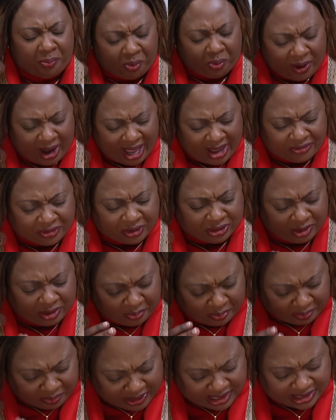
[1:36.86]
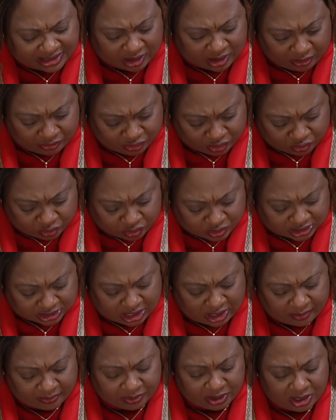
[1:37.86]
Pray for the peace of
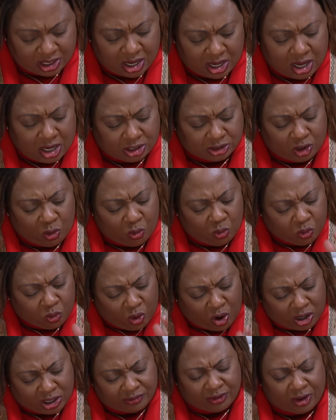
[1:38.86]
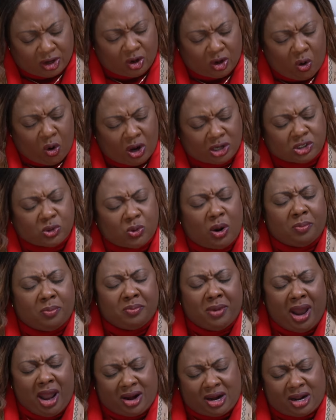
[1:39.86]
Jerusalem. The word of the Lord to
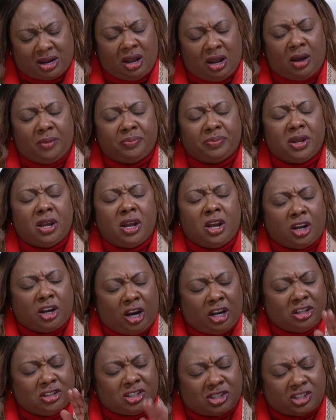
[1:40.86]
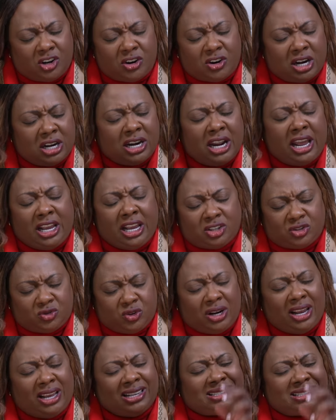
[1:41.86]
America concerning Israel
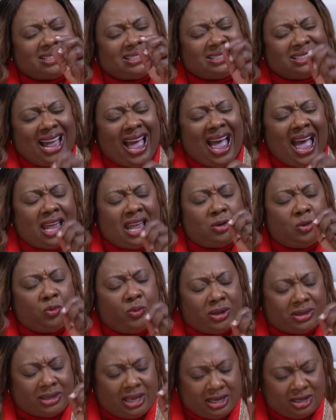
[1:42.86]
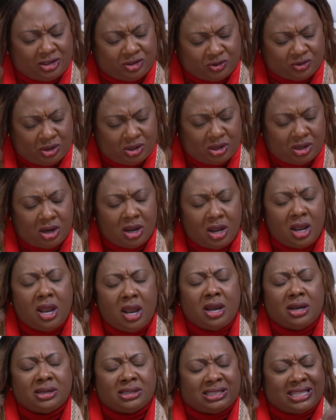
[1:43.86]
is stand with Israel.
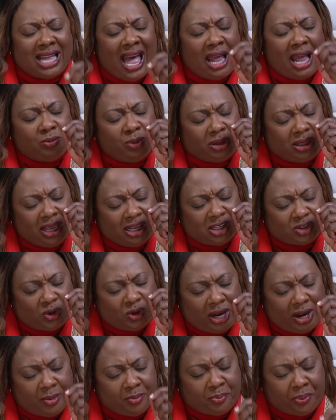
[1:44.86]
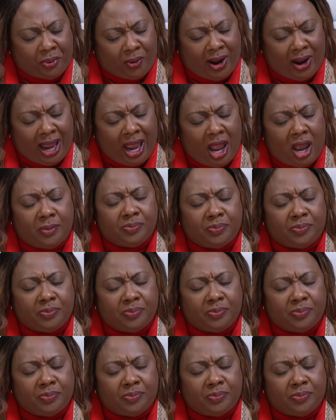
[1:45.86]
Stand with Israel in prayer.